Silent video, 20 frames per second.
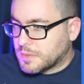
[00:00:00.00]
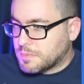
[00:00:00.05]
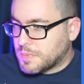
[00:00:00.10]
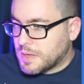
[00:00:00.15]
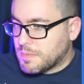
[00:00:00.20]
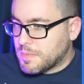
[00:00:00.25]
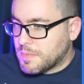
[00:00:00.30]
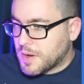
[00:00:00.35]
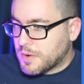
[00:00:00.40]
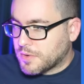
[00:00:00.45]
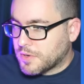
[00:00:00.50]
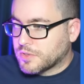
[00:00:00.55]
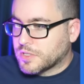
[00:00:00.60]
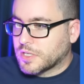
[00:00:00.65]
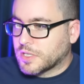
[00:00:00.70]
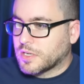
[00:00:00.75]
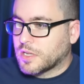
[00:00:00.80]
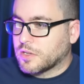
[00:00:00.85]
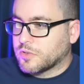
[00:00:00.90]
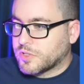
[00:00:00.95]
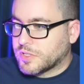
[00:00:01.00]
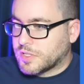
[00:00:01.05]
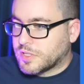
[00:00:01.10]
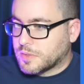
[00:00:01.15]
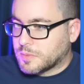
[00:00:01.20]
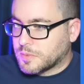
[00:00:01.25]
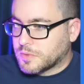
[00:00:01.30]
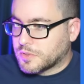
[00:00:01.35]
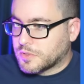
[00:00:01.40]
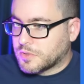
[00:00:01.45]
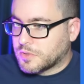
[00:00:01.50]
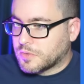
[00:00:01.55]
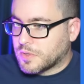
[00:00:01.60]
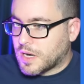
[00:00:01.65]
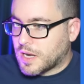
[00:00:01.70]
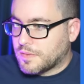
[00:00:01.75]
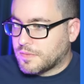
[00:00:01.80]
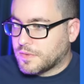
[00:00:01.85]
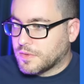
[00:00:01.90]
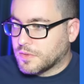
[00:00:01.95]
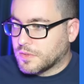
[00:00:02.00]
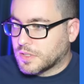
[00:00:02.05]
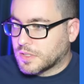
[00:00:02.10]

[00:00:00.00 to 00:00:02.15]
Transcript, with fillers: beam barrier technology similar to an I-field,